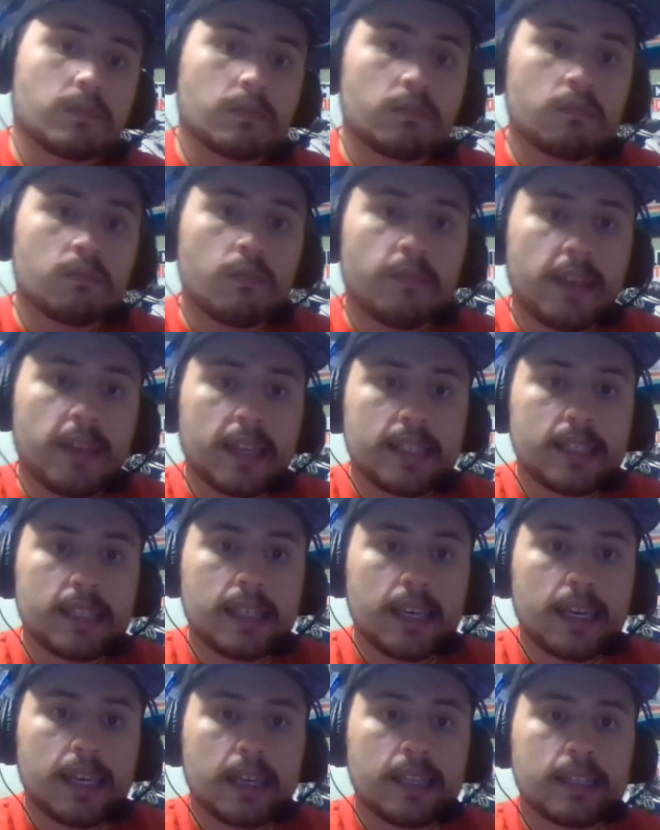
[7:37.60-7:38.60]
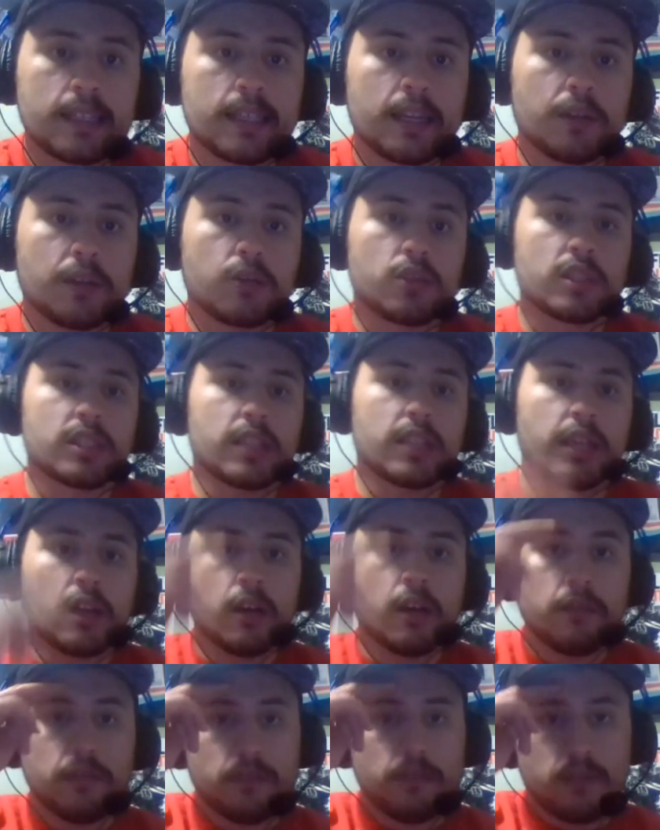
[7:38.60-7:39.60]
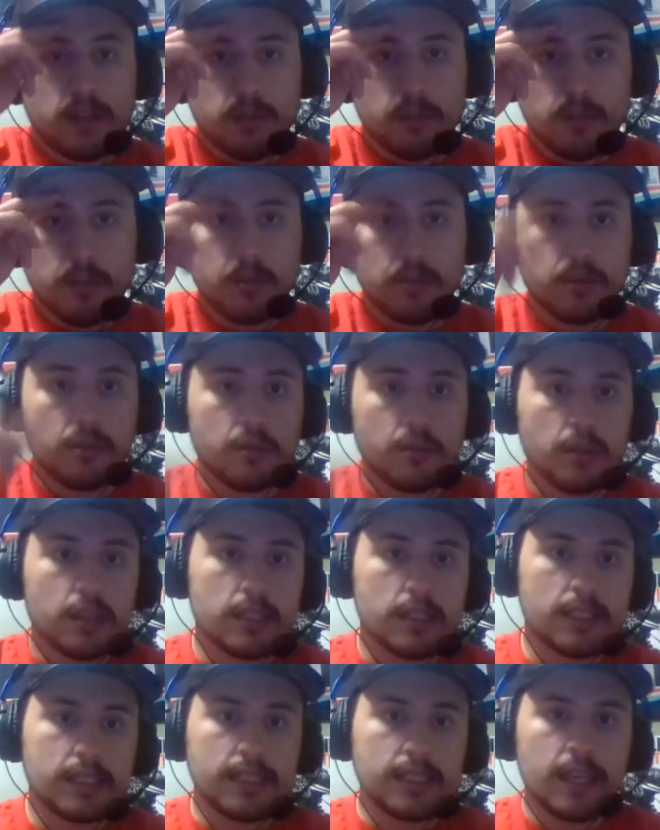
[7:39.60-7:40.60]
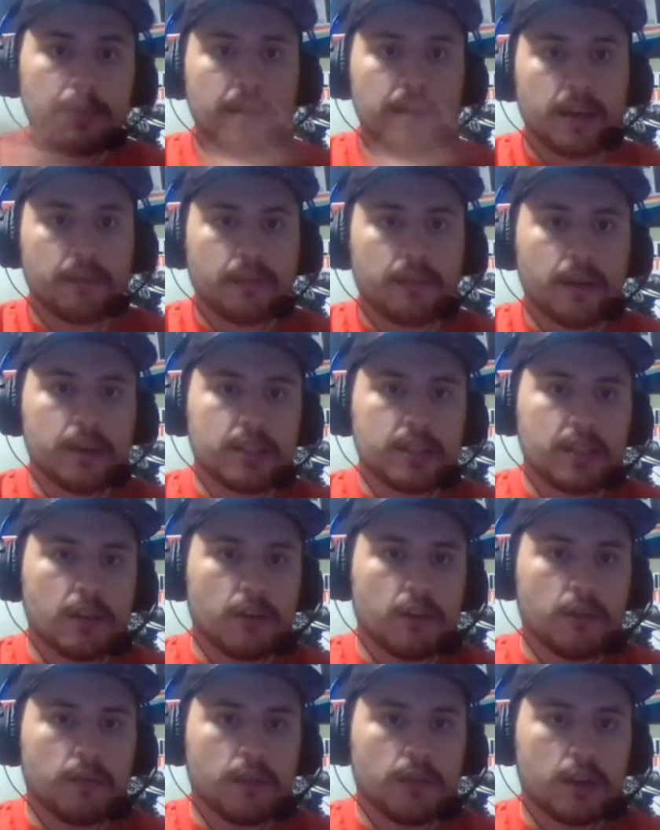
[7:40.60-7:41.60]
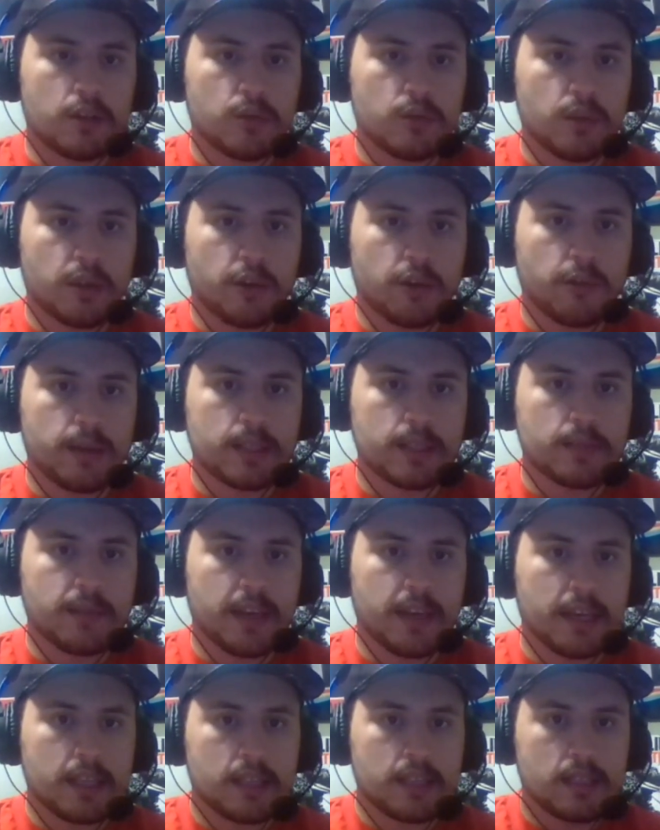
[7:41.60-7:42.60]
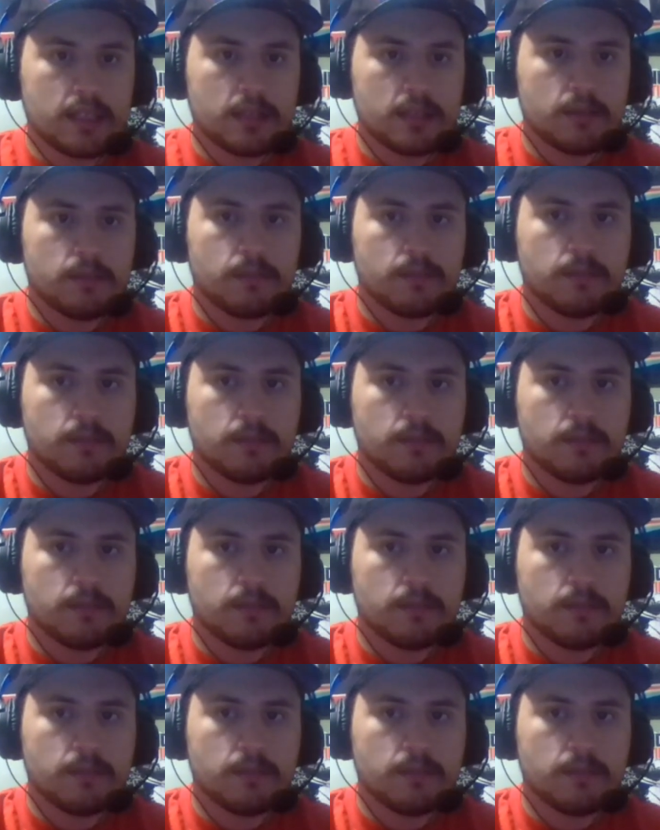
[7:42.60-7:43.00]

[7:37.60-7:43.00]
with that said, this is Energoji sign off. Remember, stay big, Fairytail 100 Year Quest fans.